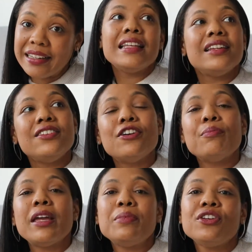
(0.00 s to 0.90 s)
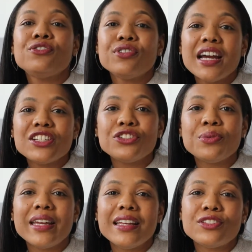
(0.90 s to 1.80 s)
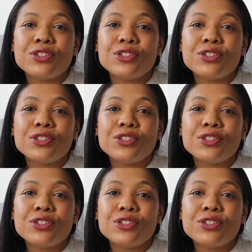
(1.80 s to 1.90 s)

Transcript: and then, you know, maybe graduate